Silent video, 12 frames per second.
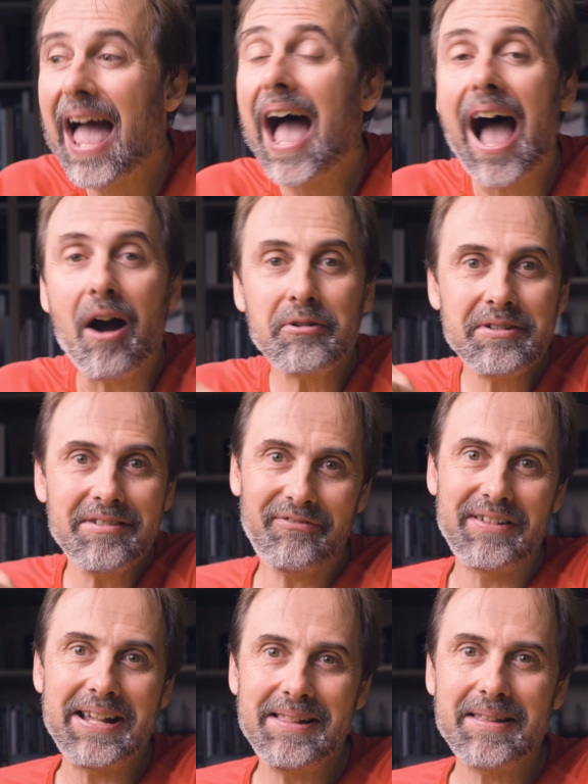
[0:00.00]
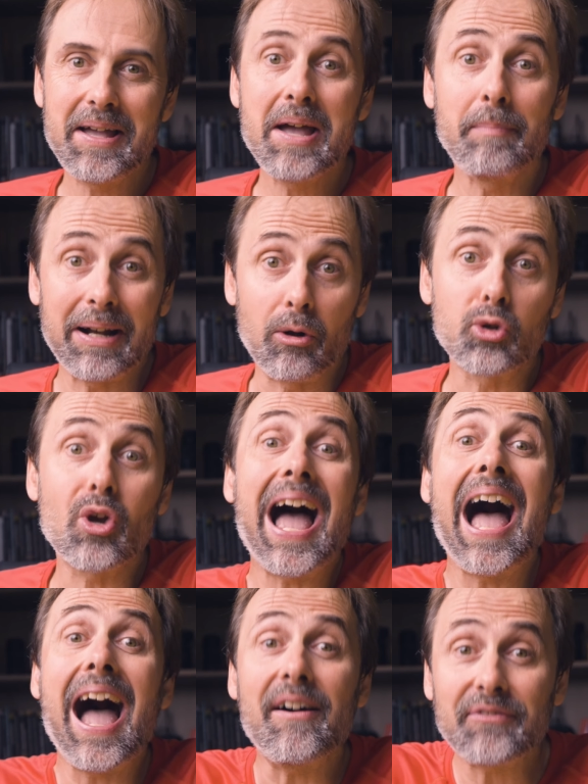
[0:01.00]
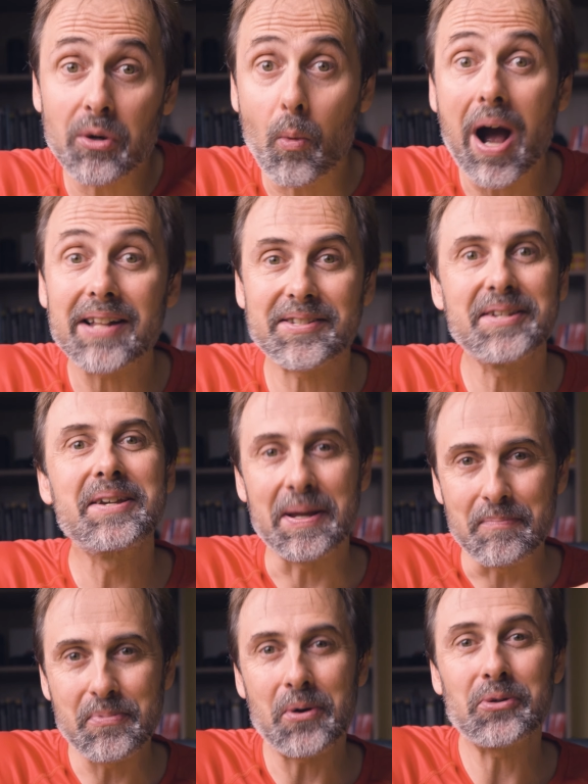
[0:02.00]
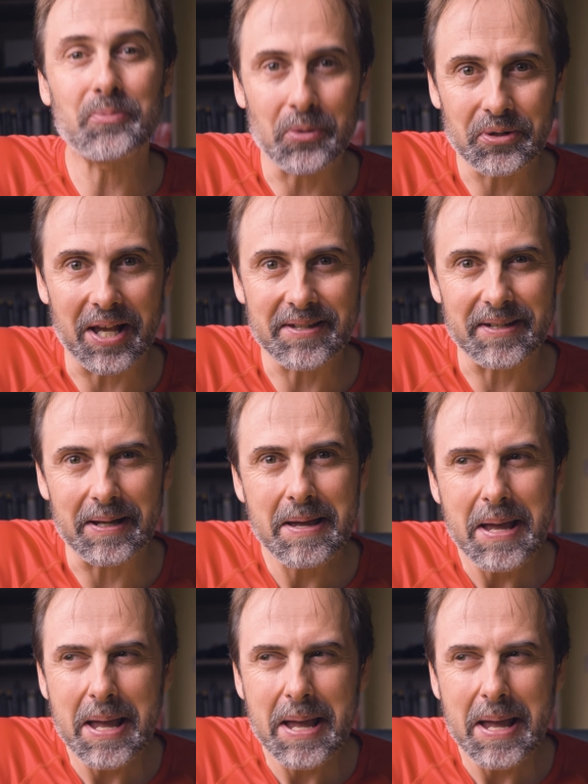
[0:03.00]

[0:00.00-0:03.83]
out in the field, but also afterwards in post-processing.